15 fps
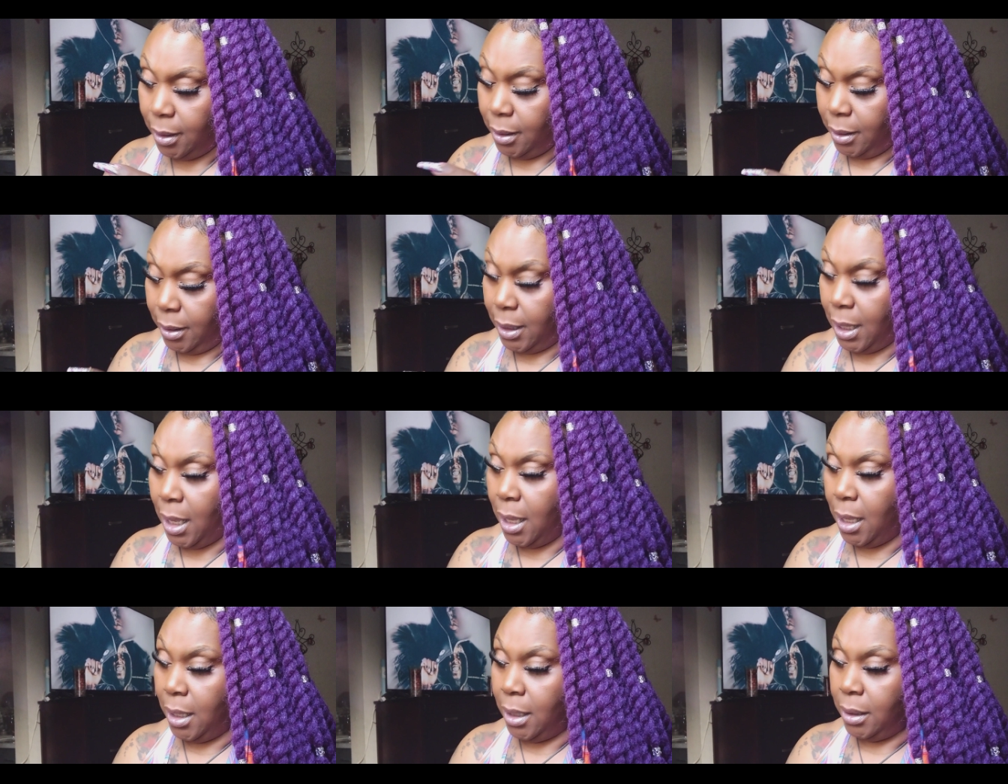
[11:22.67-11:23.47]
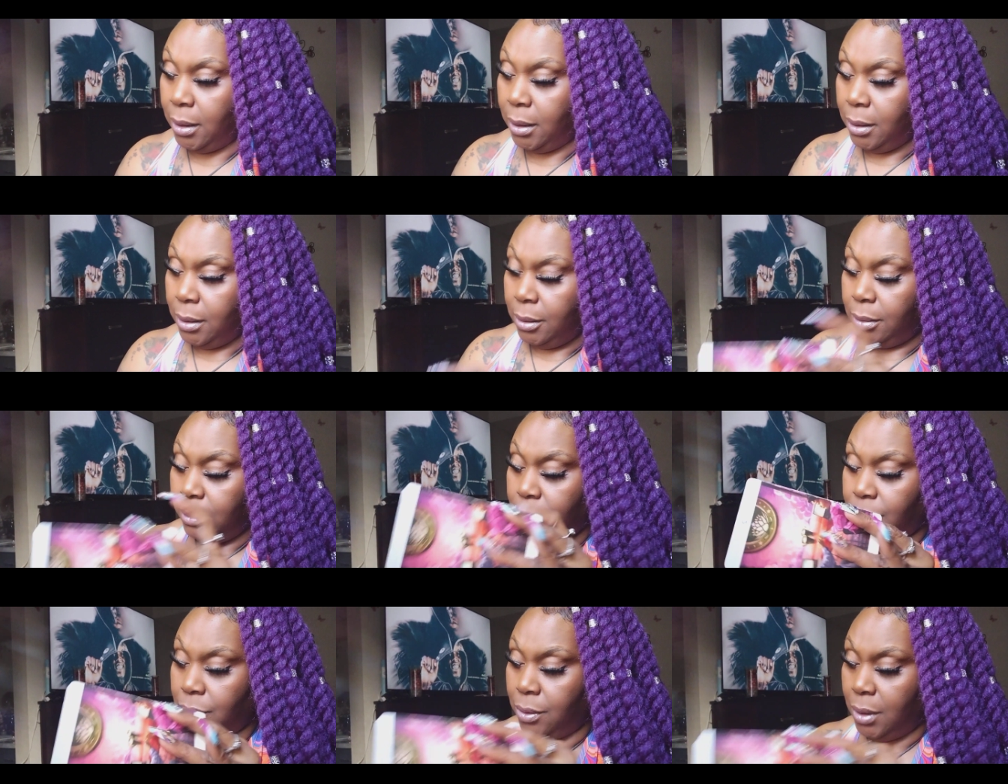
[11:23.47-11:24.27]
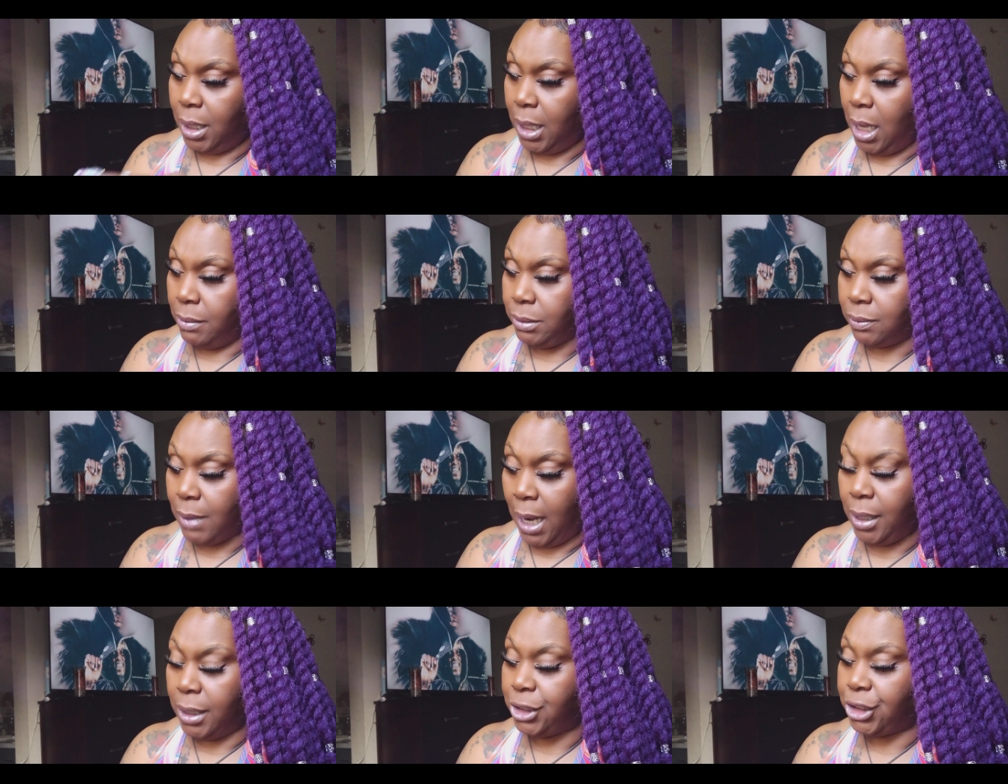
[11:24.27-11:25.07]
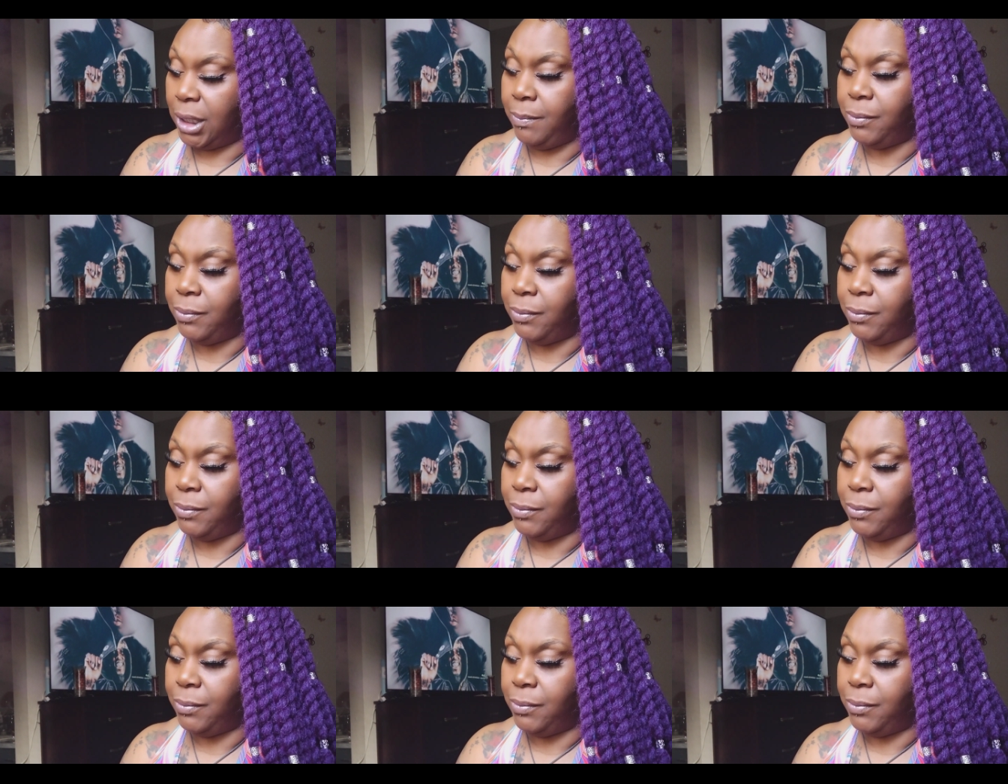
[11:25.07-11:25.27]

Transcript: Yeah. Two of Cups right here. She